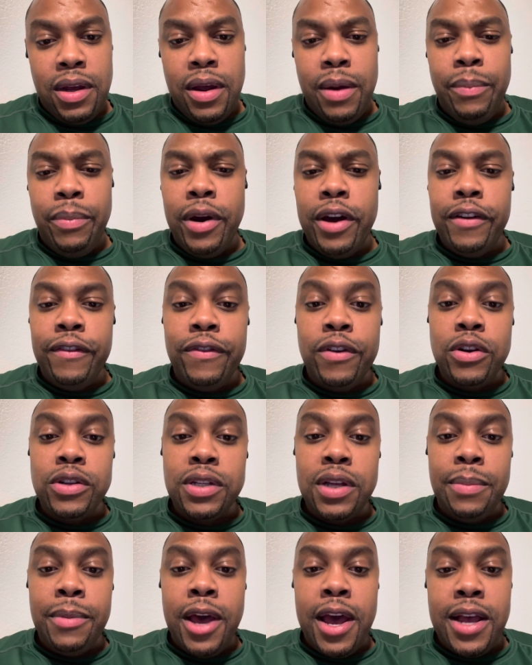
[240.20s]
probably the first
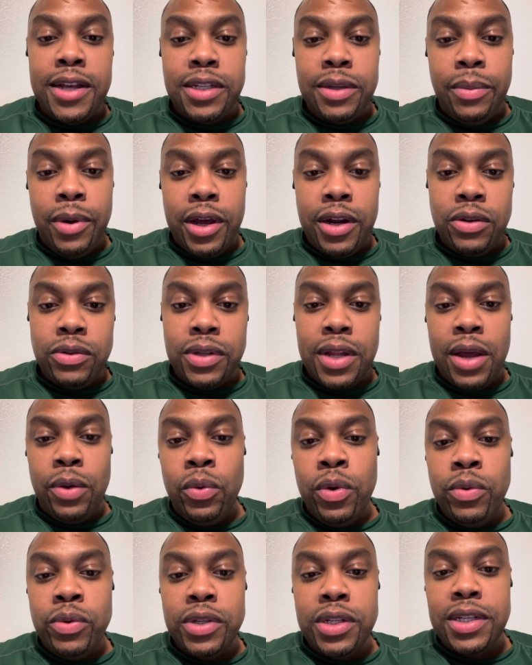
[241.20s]
time I had somebody that was like we
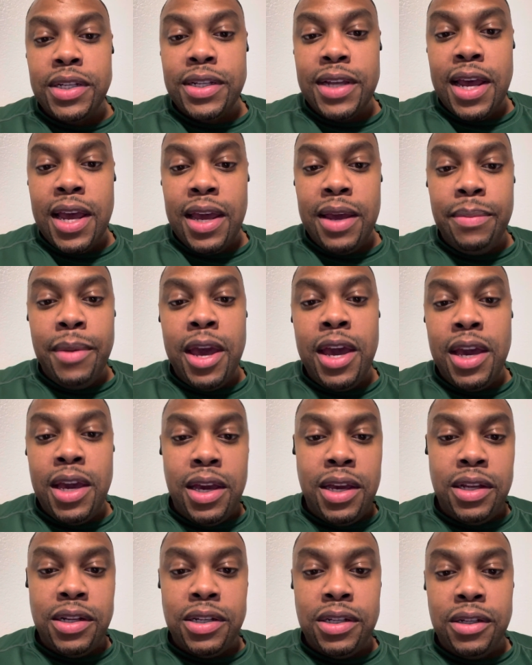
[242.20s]
was the same
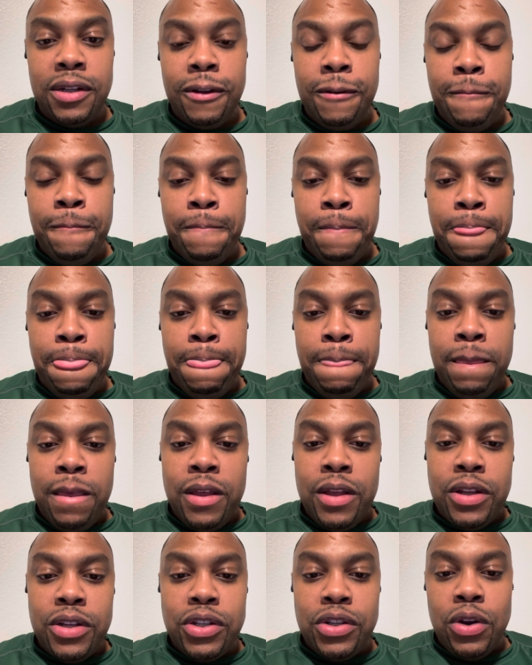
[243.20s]
age.
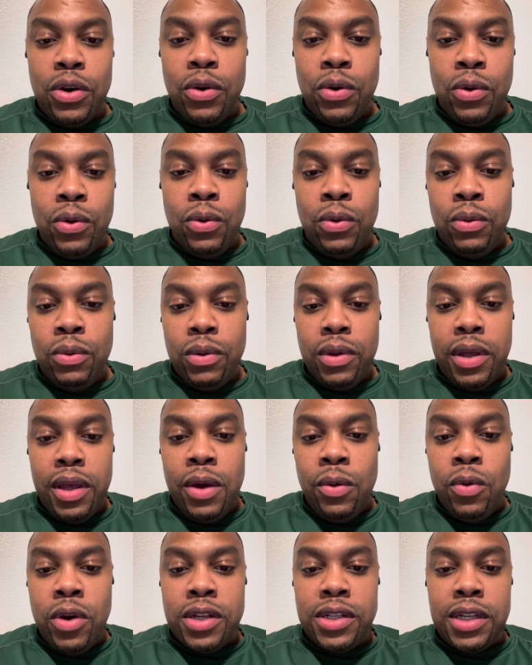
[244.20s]
So it
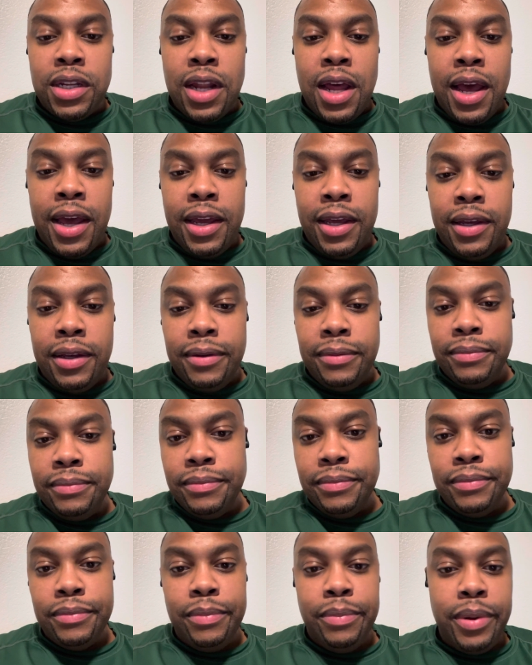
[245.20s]
wasn't like
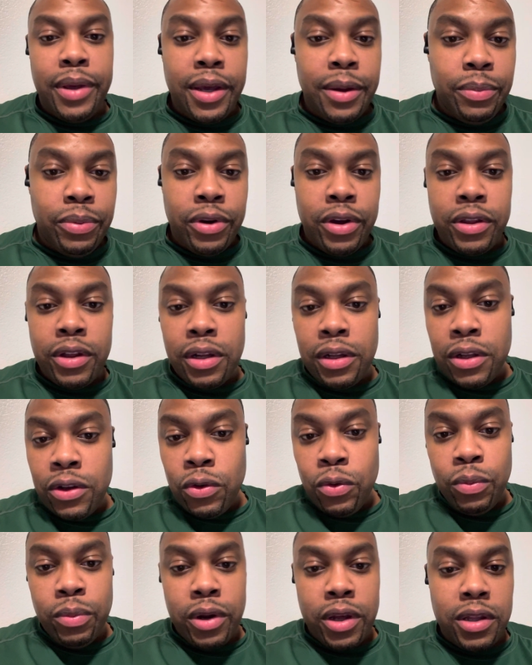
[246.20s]
big brother, little
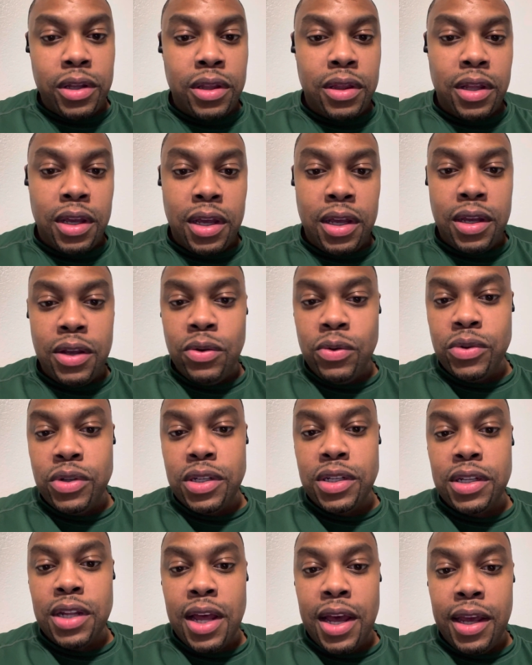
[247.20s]
brother thing. It was
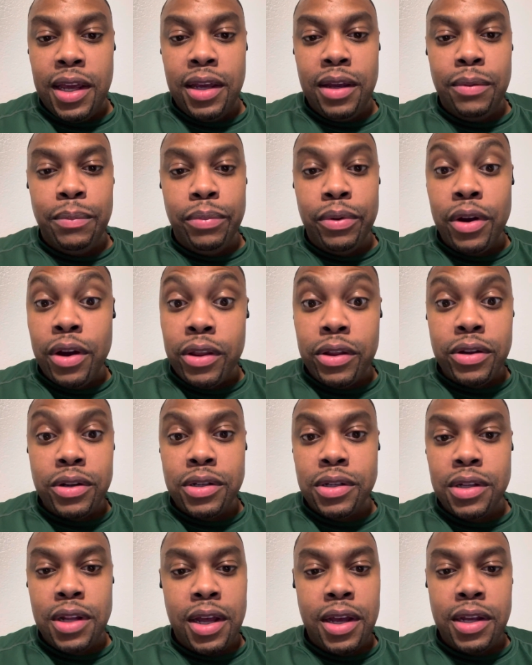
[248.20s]
just like
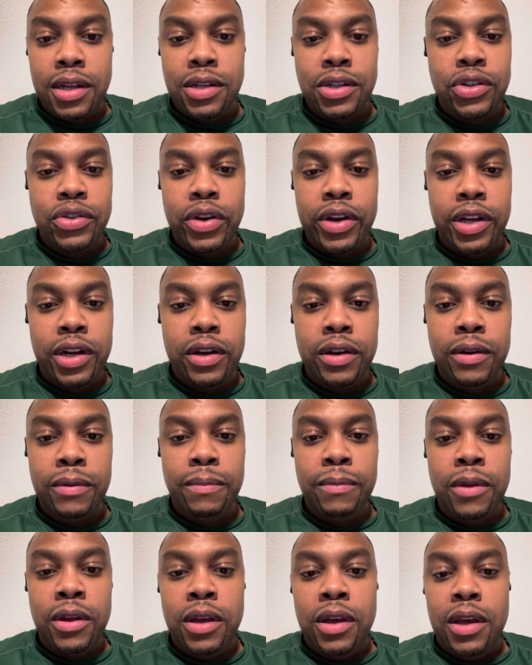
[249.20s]
brothers, like straight up,
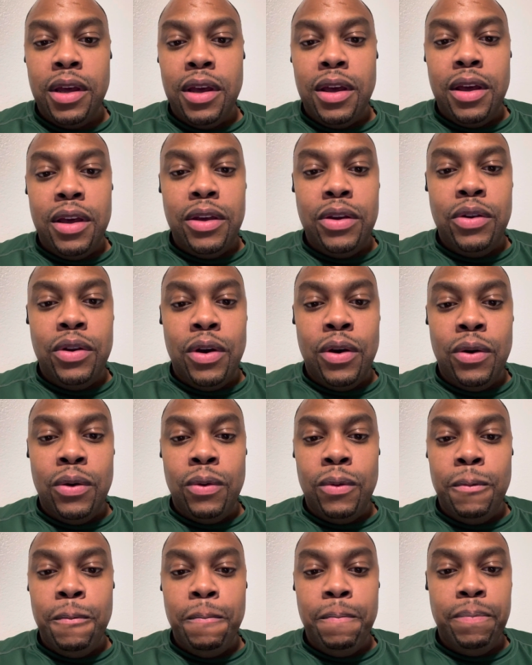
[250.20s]
you
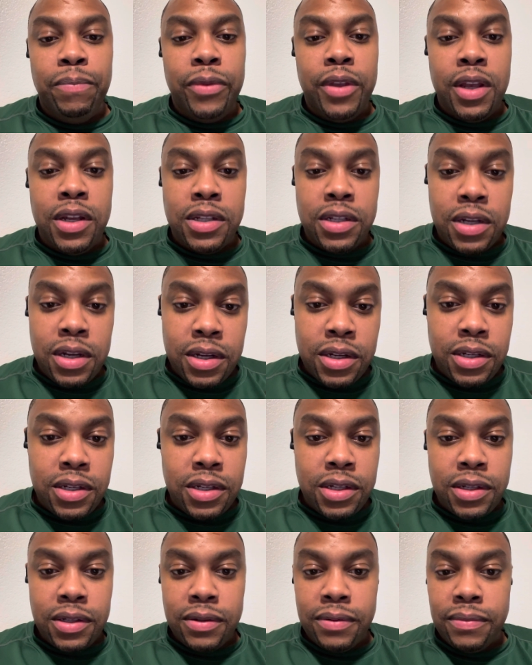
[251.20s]
know, it's
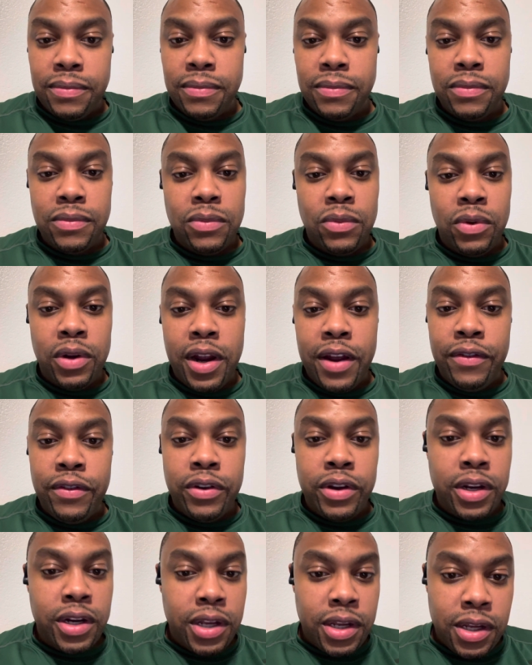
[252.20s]
us. Whatever
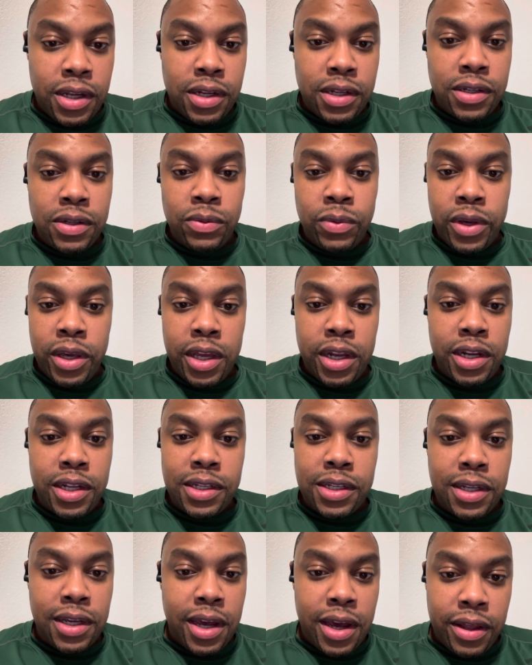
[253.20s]
it is, we in it
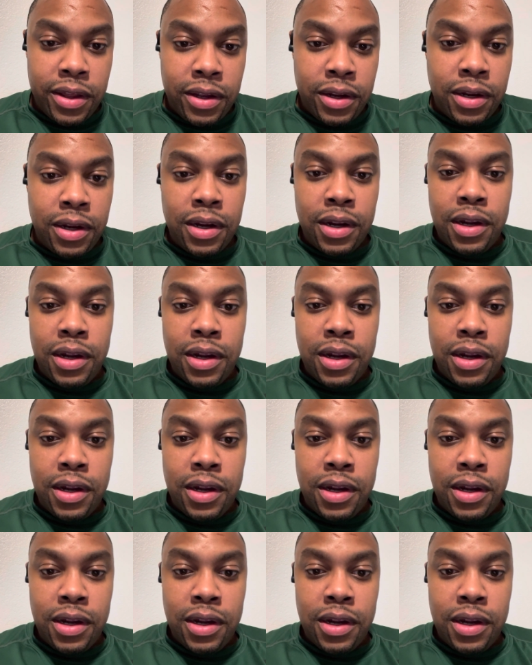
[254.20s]
together.